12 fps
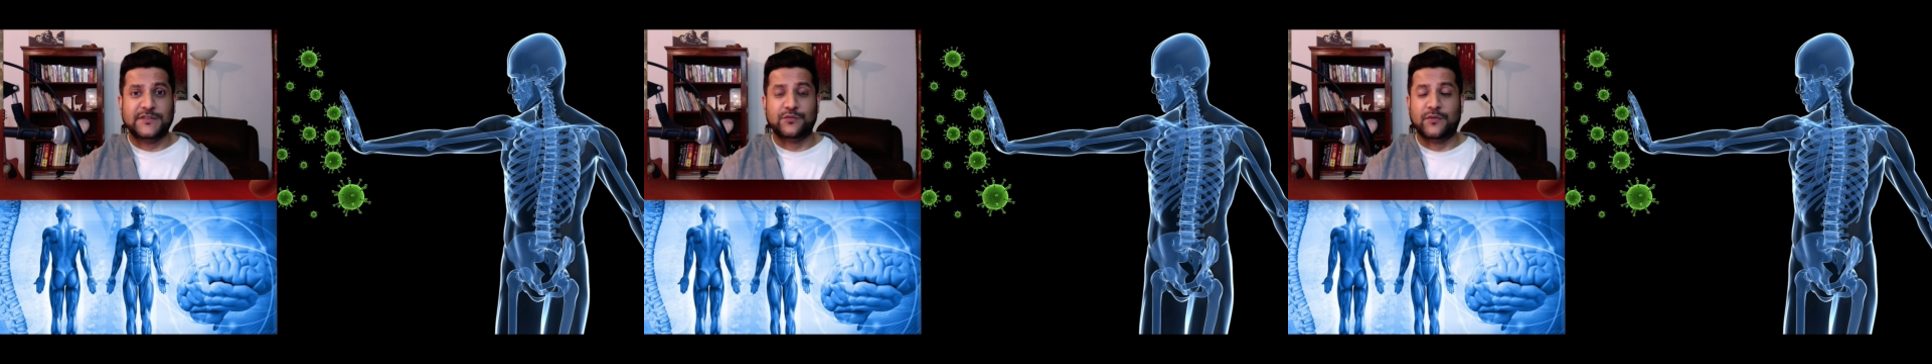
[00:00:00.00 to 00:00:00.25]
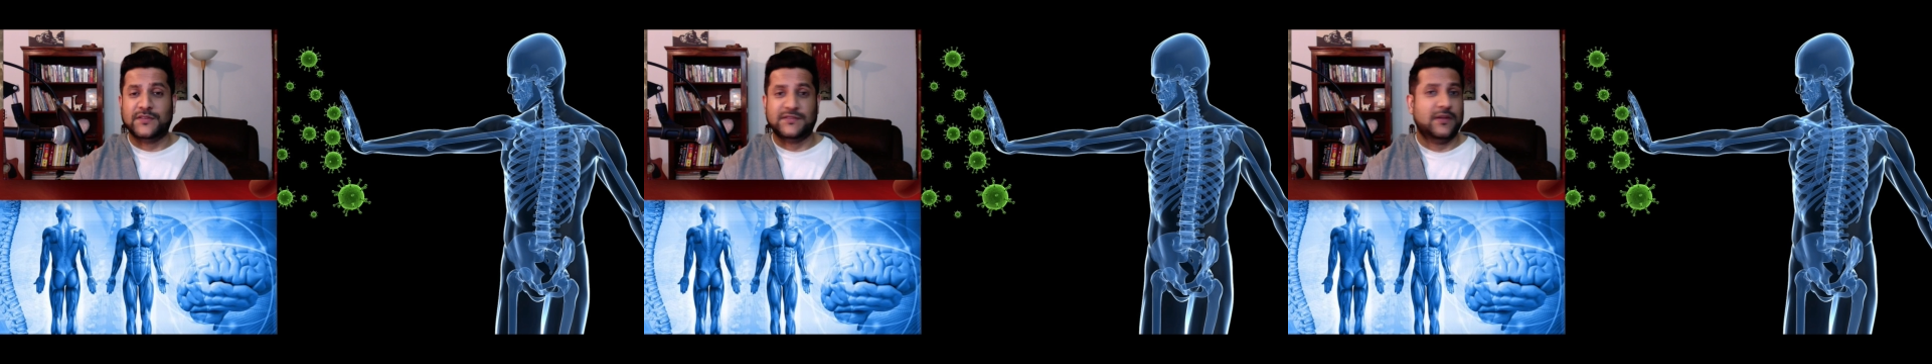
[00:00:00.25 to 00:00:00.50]
to
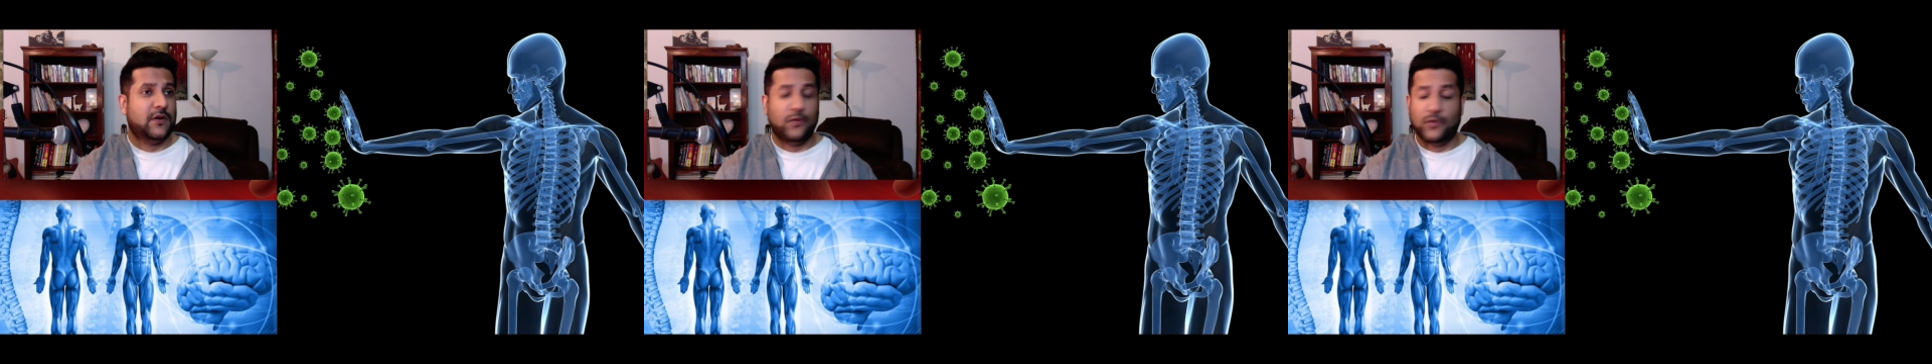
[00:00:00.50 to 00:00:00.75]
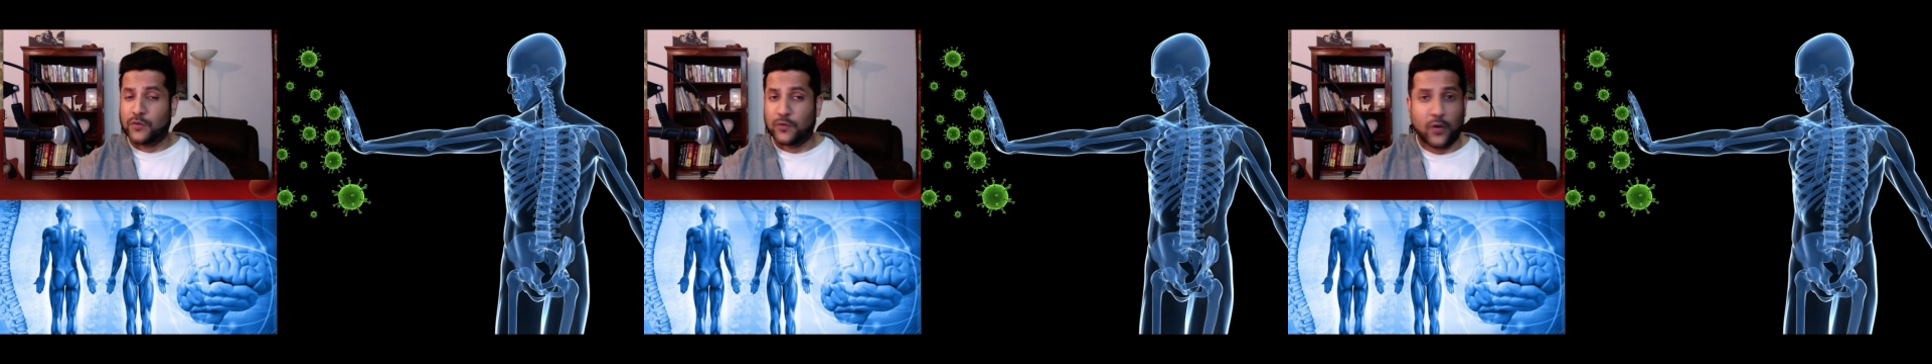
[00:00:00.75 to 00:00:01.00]
us
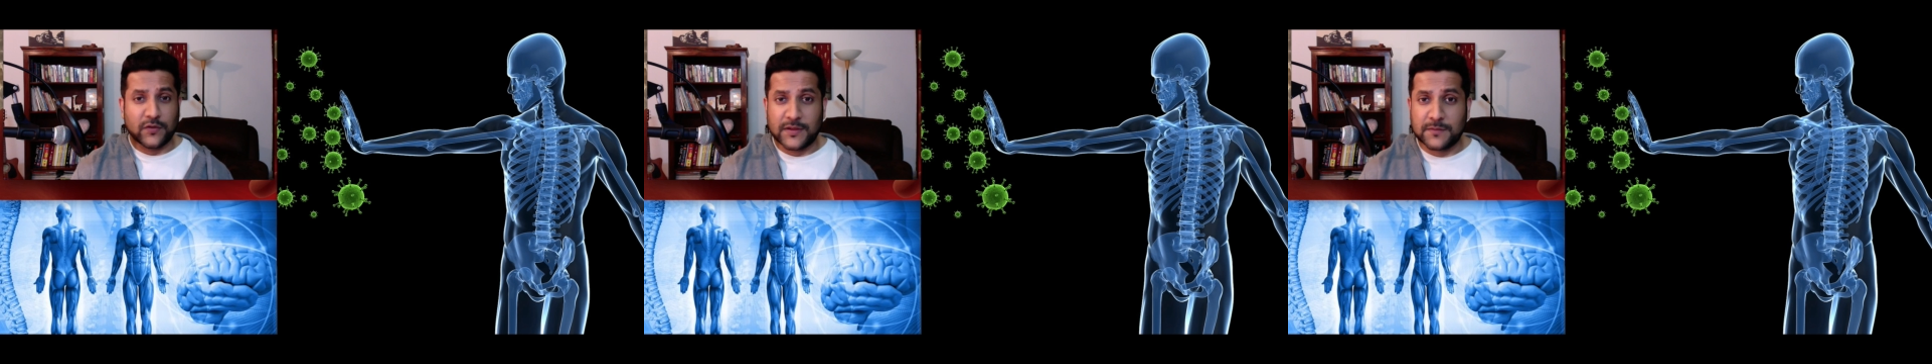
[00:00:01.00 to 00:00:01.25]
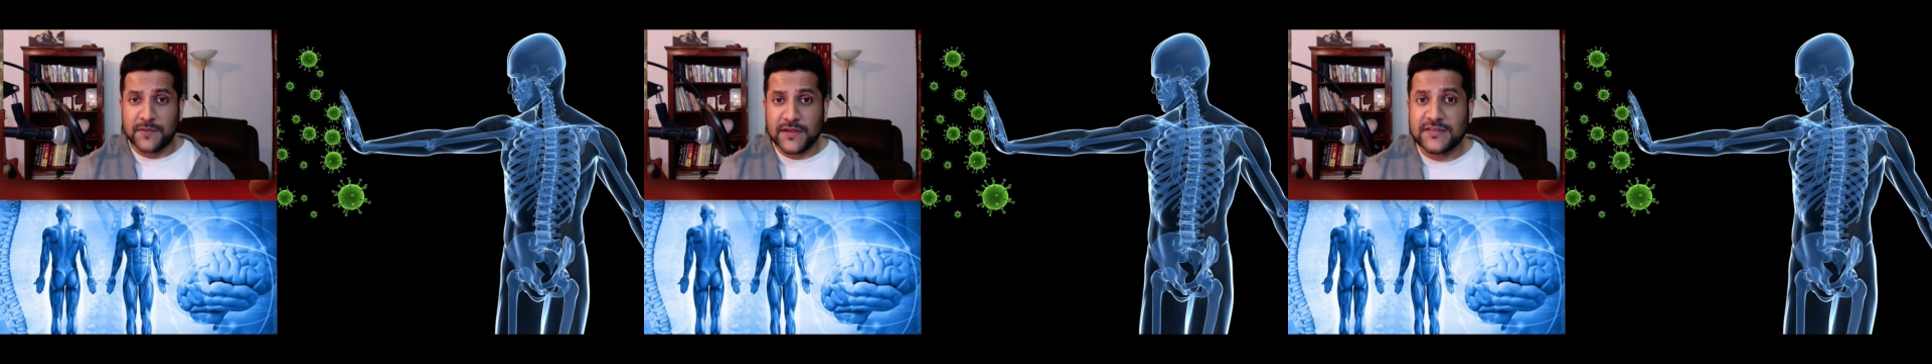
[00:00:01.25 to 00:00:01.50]
on an
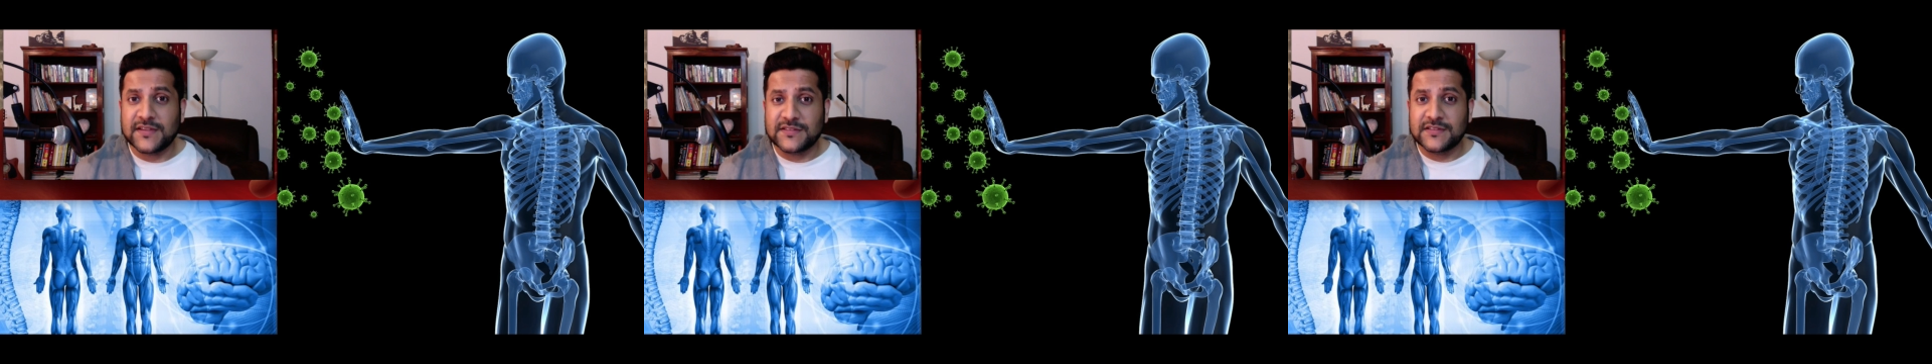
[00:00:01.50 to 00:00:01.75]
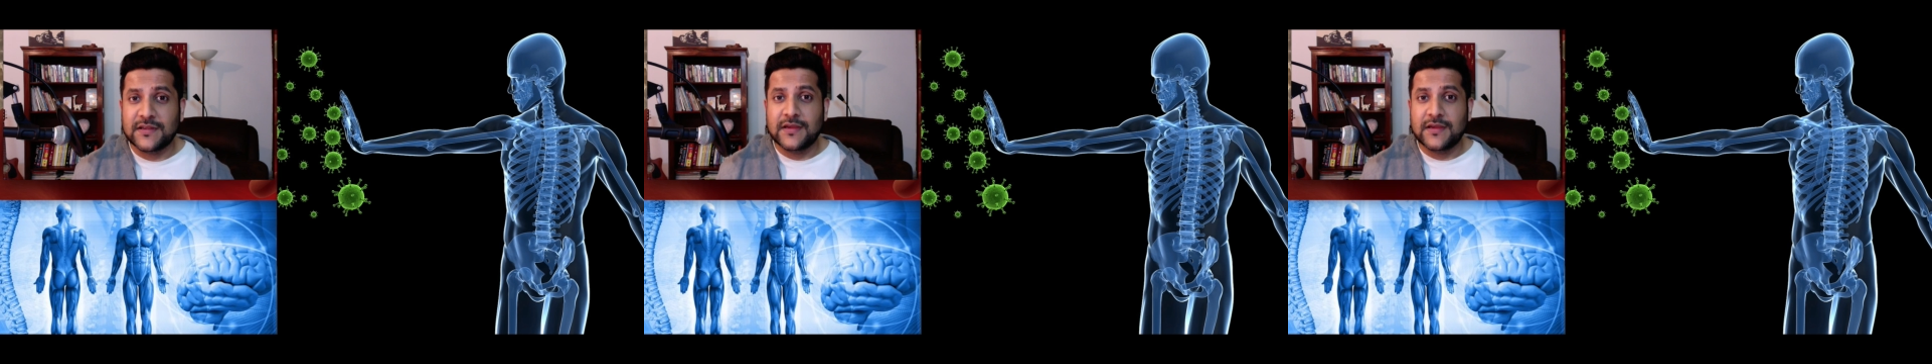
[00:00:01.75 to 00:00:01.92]
ongoing basis,